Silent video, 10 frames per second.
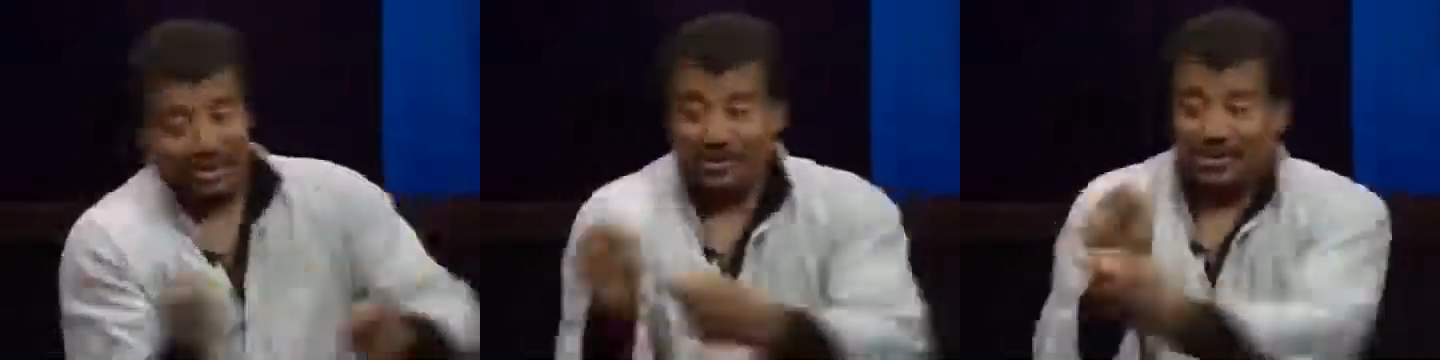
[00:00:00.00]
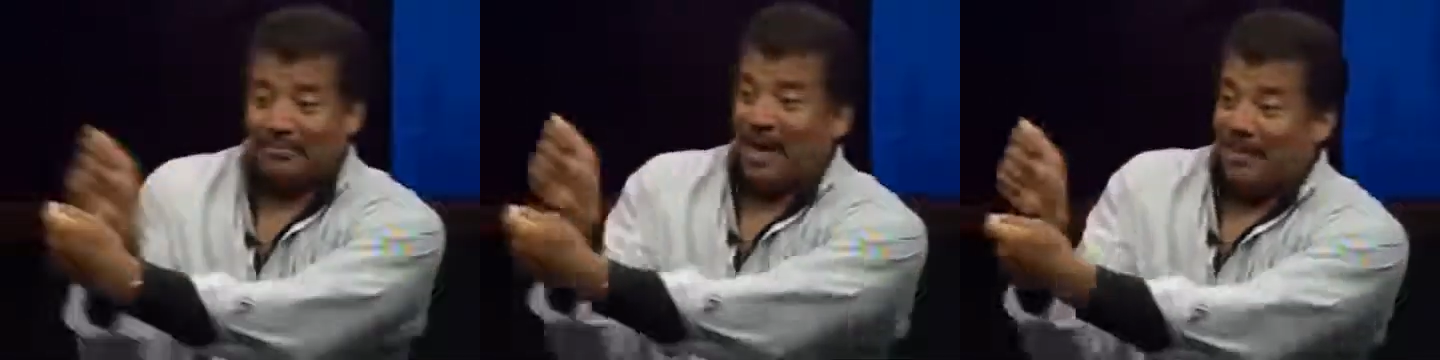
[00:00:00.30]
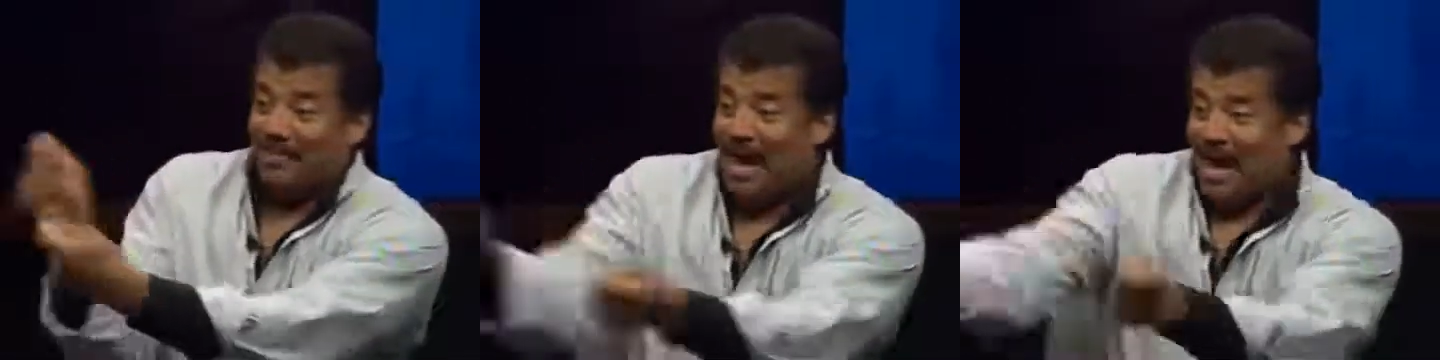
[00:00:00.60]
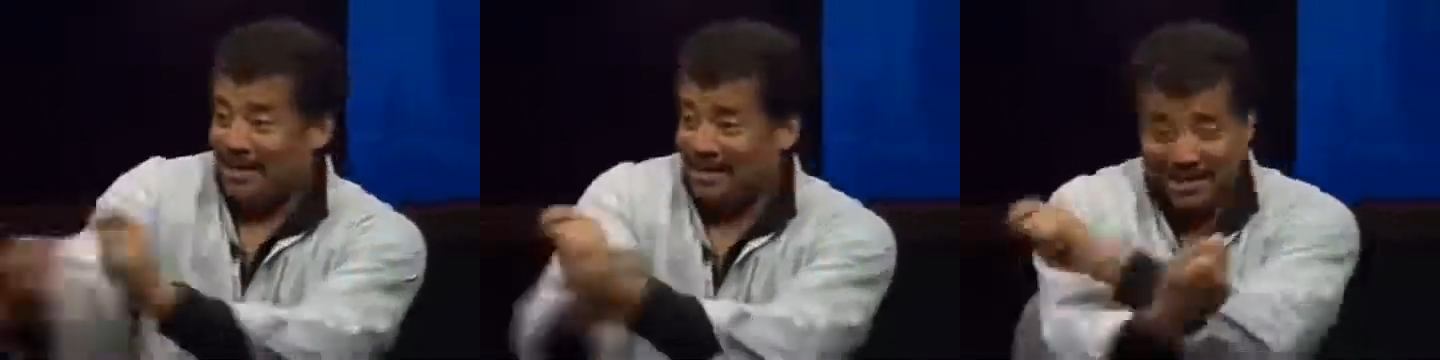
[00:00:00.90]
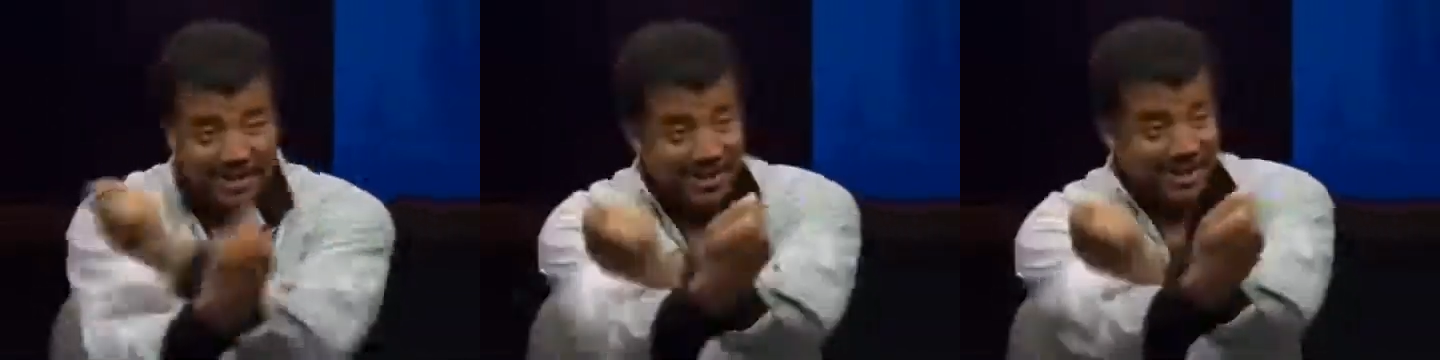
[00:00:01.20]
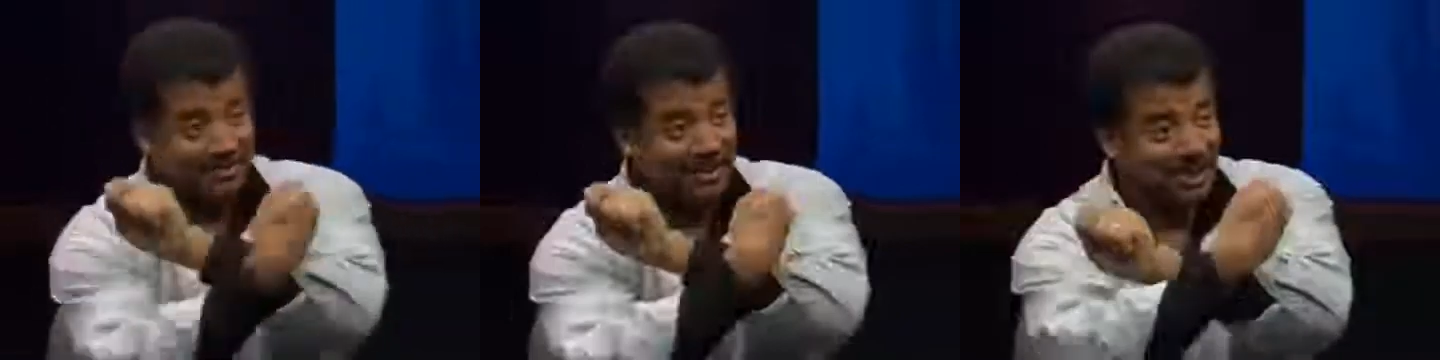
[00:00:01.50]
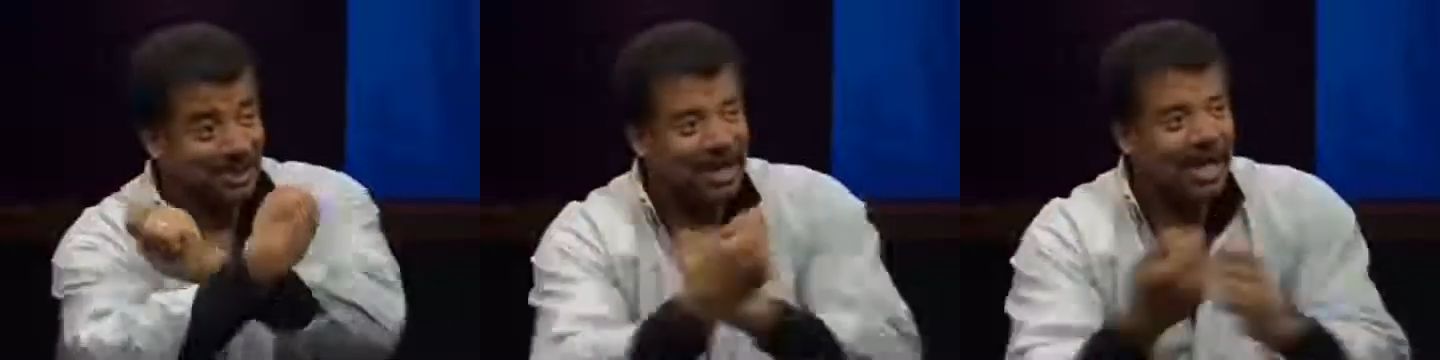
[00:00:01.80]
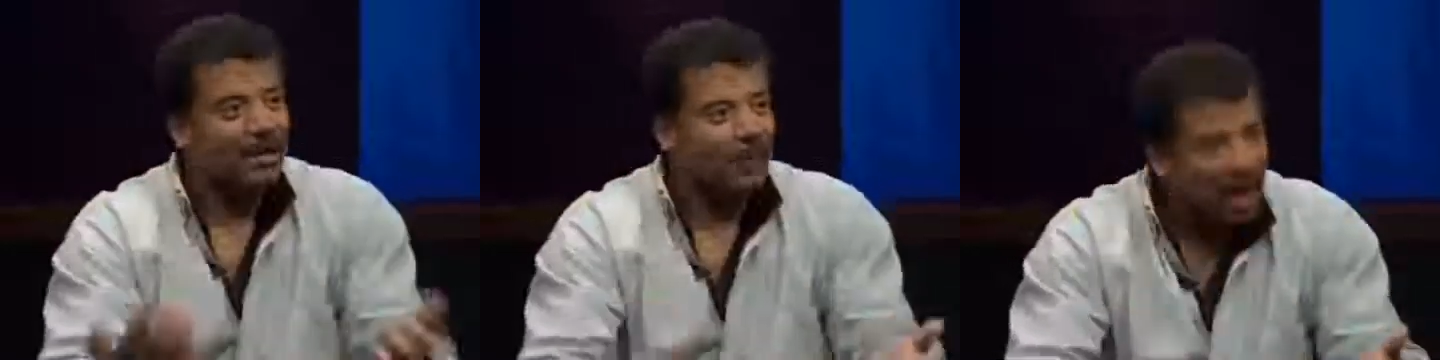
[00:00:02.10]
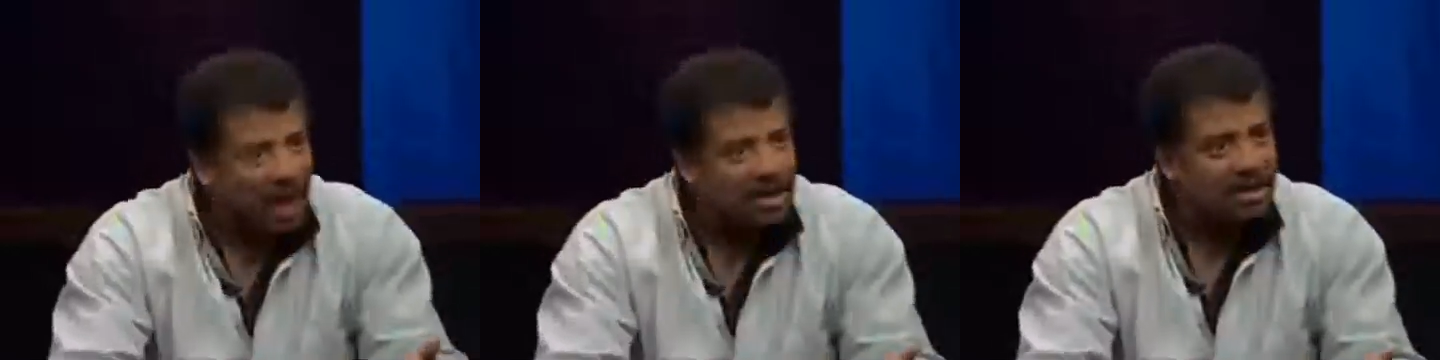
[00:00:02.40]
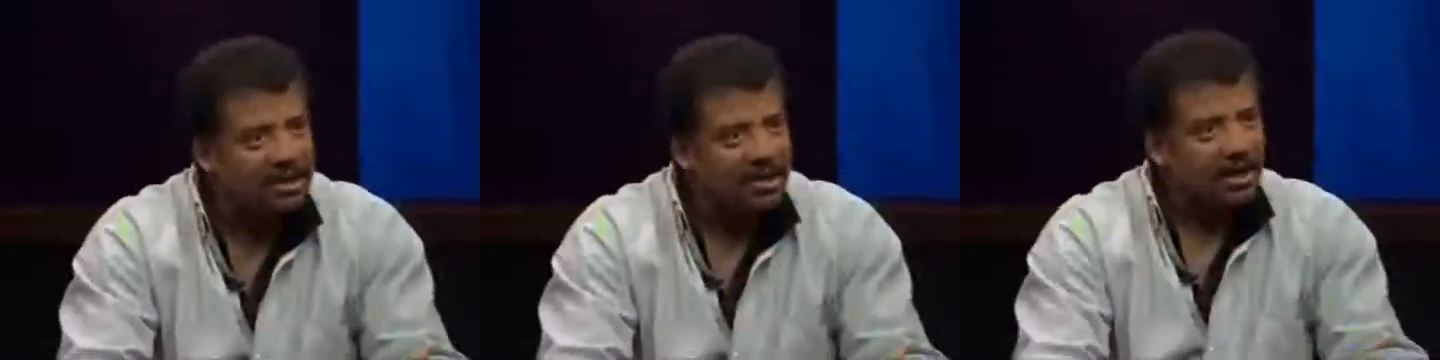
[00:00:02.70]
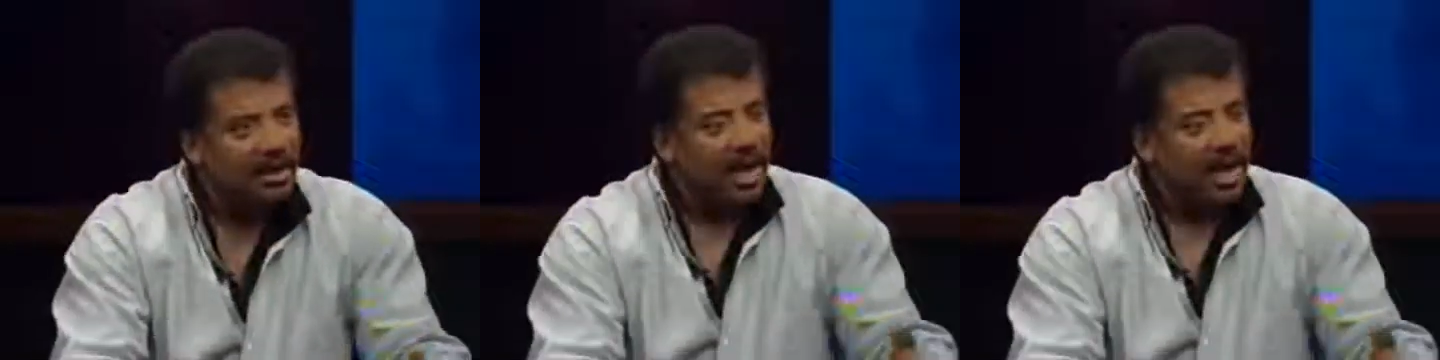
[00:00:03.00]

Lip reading: know, I showed it to Mom, Dad. Is this, could this be? And it was.